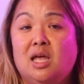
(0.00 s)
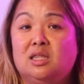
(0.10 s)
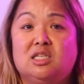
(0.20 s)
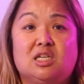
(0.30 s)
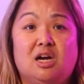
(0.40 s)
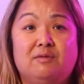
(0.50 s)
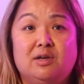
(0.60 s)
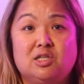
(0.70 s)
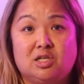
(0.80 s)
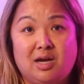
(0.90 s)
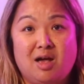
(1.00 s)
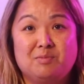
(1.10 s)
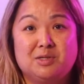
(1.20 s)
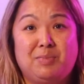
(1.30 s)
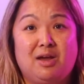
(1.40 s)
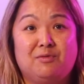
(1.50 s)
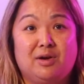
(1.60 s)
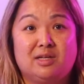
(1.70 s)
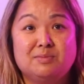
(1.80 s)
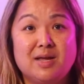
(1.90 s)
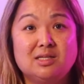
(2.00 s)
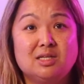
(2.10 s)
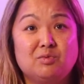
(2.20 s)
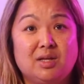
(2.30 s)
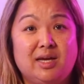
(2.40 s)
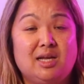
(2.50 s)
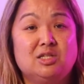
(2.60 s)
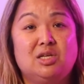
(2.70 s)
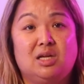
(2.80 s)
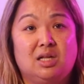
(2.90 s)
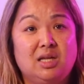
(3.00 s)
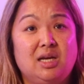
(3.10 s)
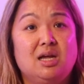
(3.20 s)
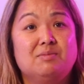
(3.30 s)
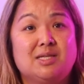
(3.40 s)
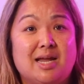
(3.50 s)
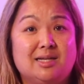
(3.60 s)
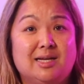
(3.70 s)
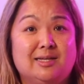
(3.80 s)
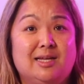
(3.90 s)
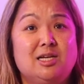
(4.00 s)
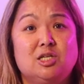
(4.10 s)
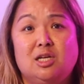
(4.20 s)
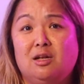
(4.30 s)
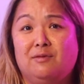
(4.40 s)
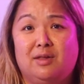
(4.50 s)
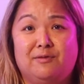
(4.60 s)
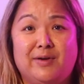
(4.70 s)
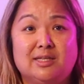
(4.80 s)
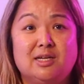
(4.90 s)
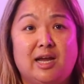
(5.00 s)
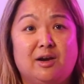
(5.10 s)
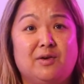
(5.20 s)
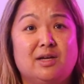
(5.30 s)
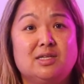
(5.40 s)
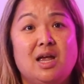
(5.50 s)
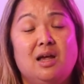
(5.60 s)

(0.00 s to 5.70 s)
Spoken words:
This coverage helps pay for expenses relating to the cleanup, sanitization of the affected areas.